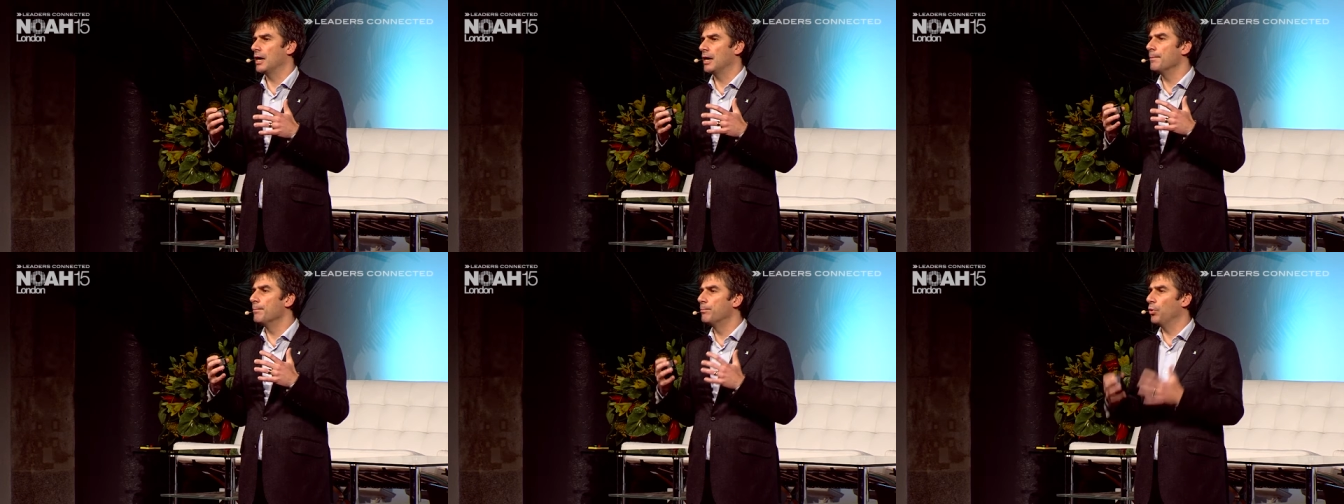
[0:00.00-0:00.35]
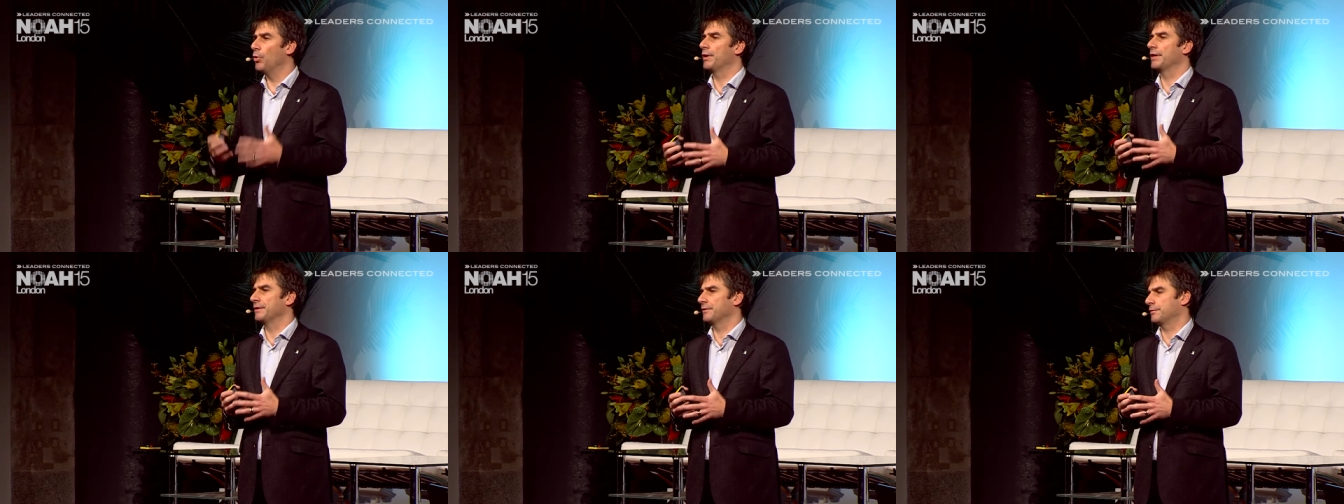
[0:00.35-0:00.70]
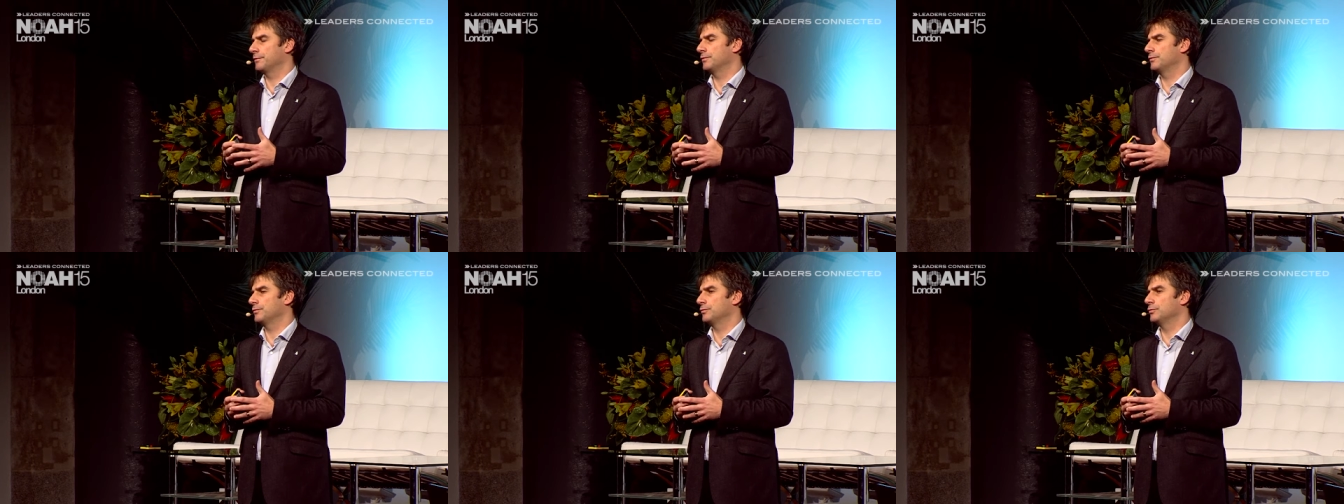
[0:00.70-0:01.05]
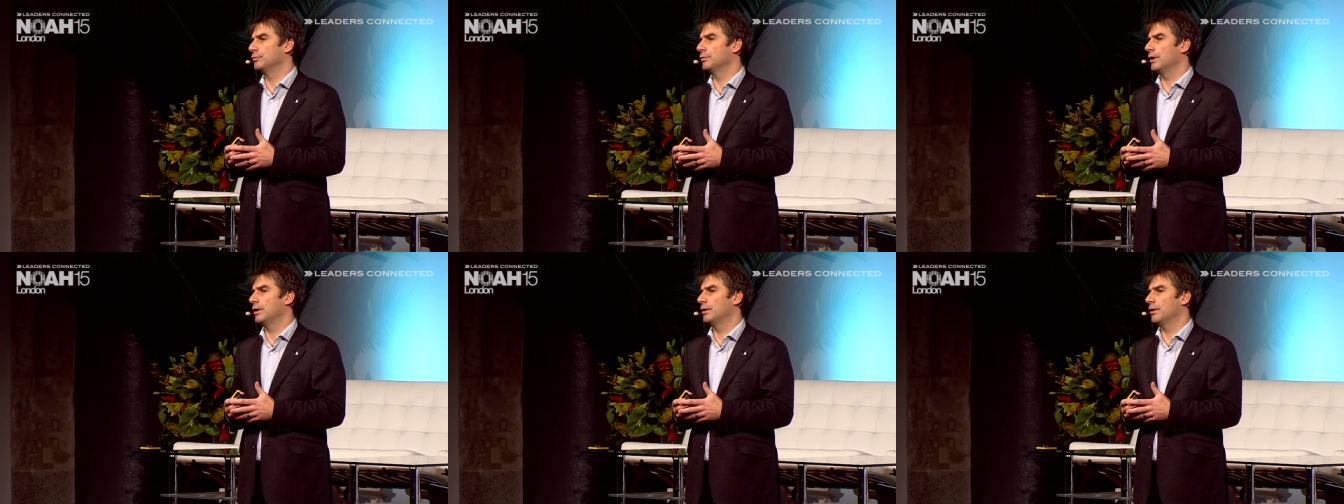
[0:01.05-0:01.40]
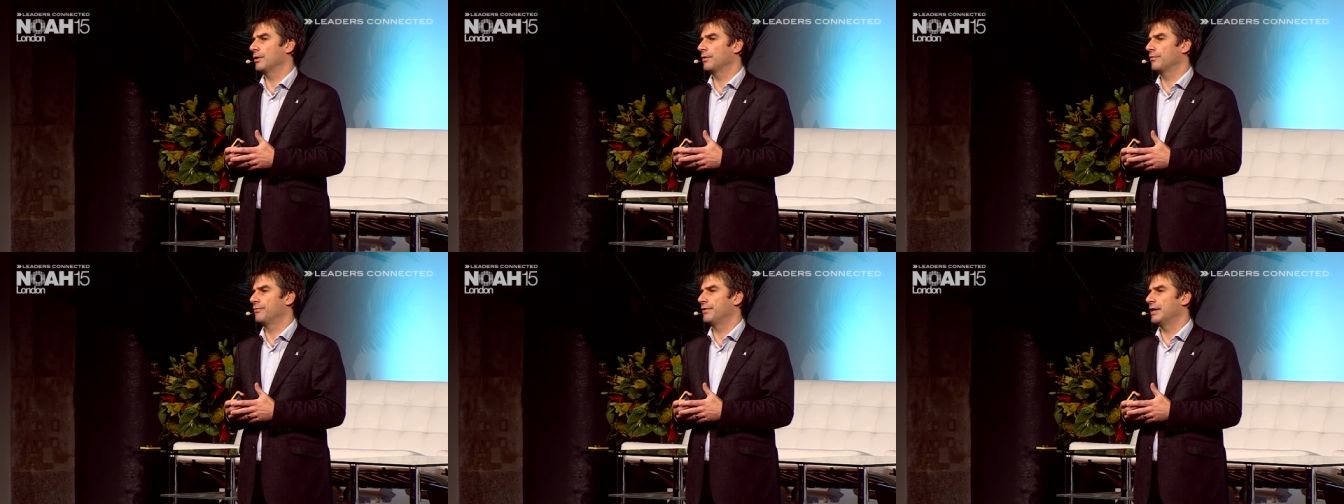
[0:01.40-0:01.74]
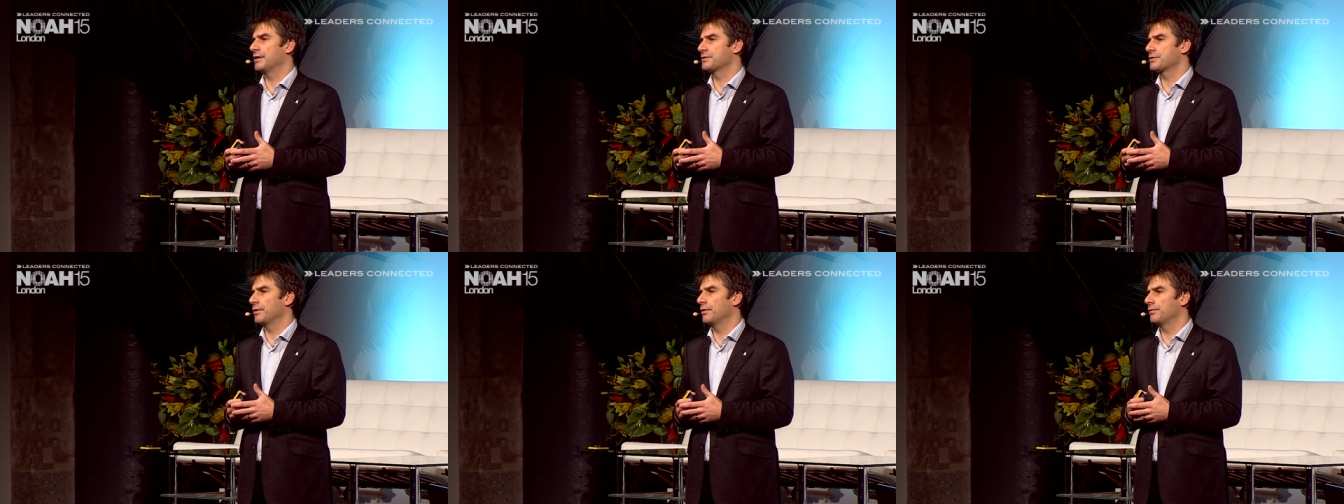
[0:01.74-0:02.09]
important to a lot of
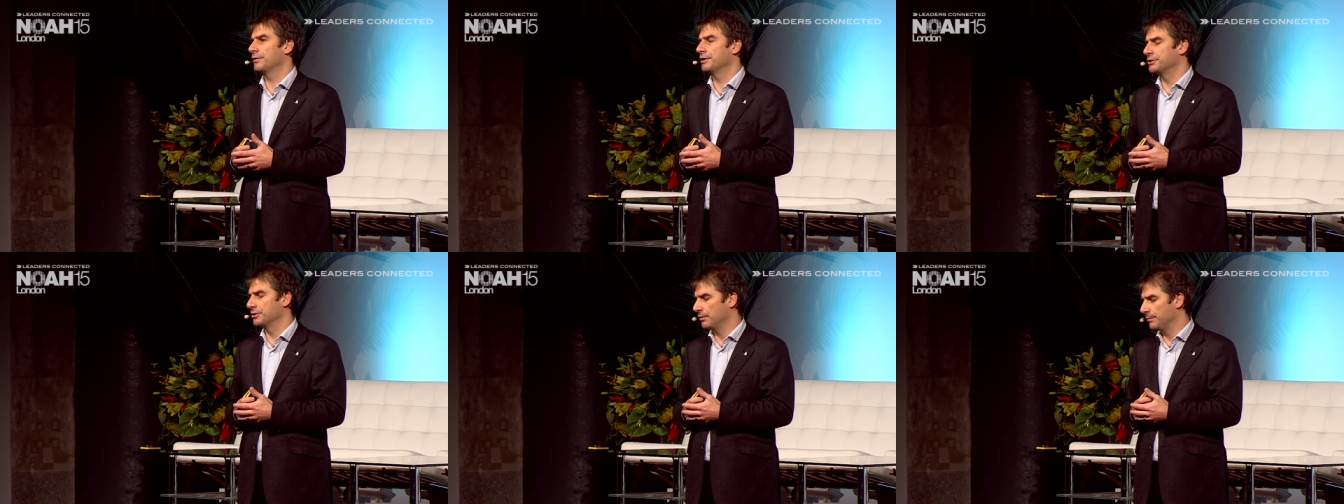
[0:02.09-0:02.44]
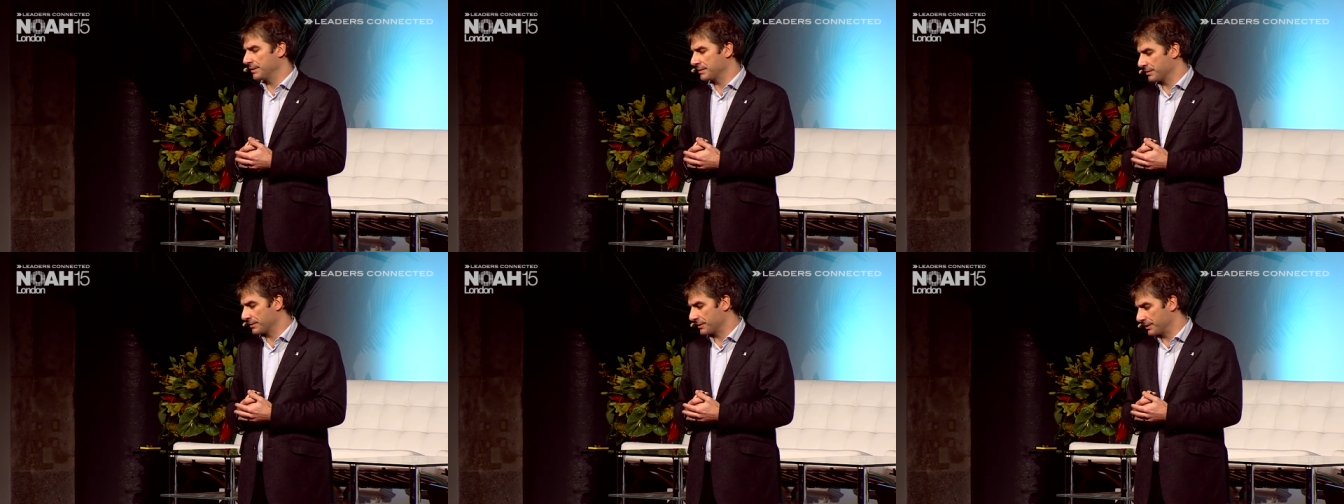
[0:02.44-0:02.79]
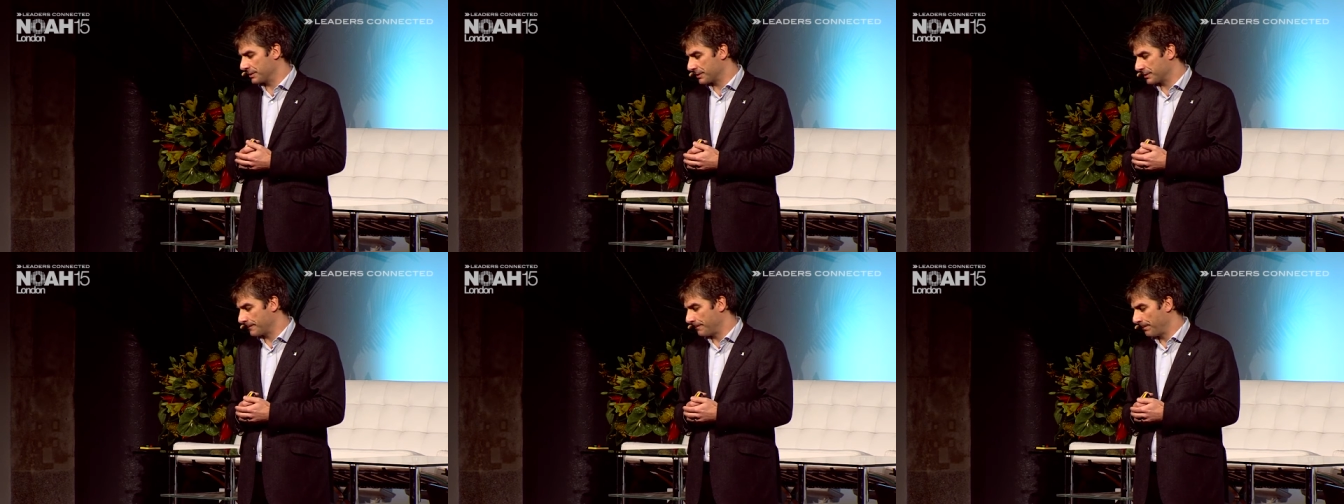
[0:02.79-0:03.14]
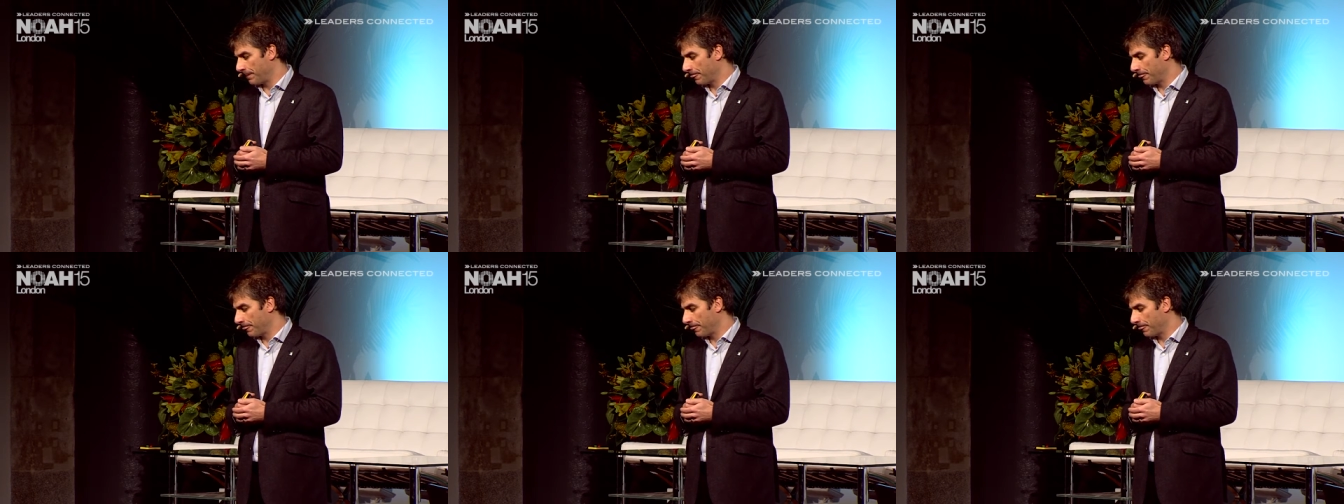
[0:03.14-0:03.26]
fast-growth digital businesses.